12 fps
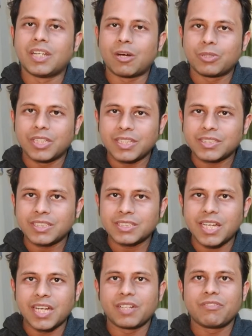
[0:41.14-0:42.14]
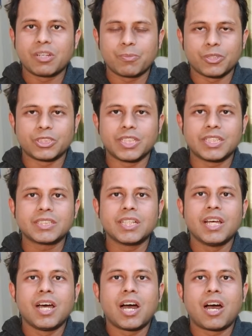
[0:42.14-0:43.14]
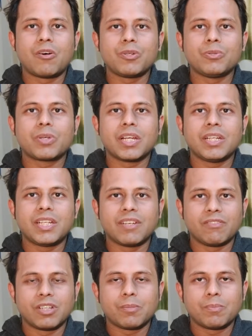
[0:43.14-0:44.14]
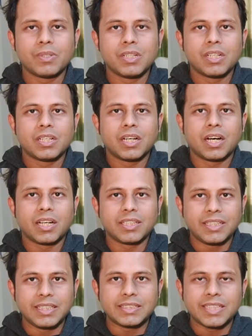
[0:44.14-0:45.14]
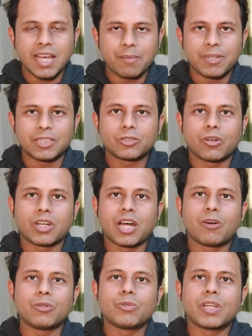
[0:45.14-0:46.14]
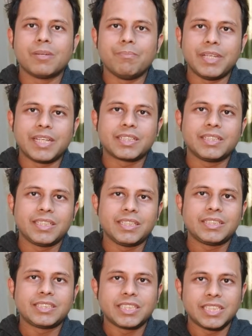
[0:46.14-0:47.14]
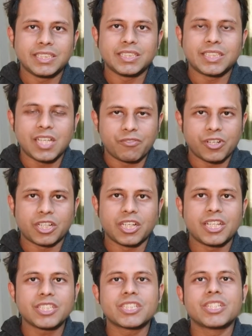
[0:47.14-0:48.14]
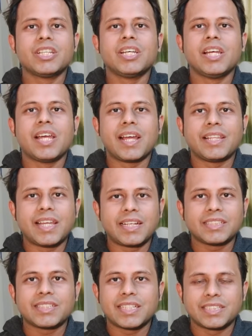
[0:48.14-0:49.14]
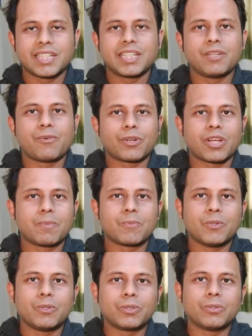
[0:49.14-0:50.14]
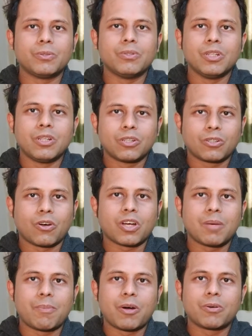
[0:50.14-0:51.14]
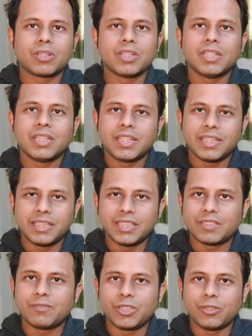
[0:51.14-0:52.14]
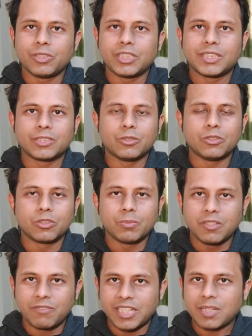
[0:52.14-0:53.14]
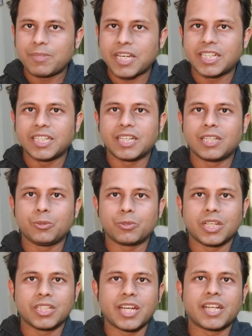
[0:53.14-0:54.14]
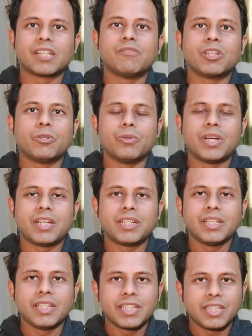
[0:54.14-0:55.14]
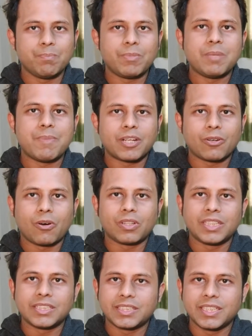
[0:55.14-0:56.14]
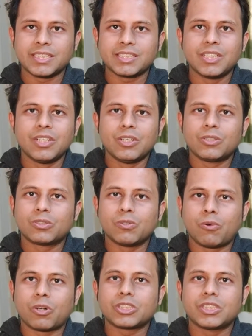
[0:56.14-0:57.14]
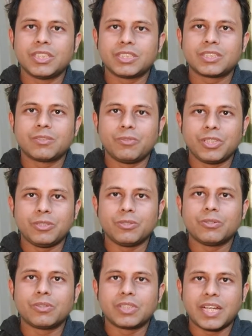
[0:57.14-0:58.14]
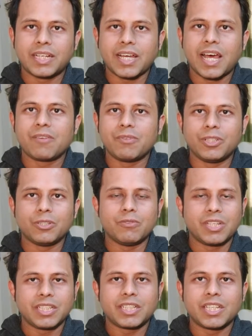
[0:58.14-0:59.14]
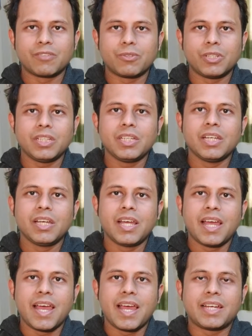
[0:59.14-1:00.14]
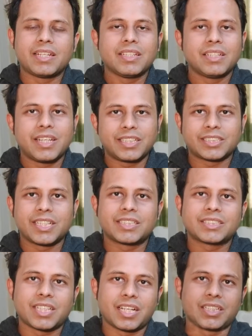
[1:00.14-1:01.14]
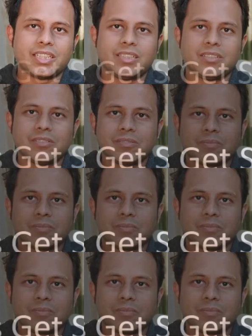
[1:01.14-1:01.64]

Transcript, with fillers: Now, there is a scientific process how you can develop these habits or how you can make these changes effortless, and that is exactly what I'm going to talk about in this video. This is going to be very practical. You can right away go and implement all these things. So watch this video, the entire video, very carefully, and let's get started.